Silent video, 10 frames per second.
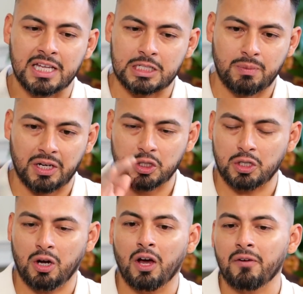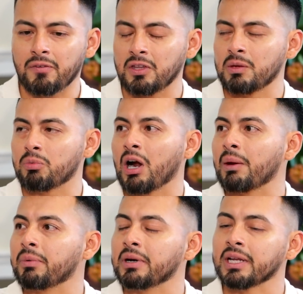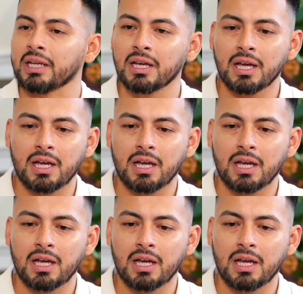inspection of the property.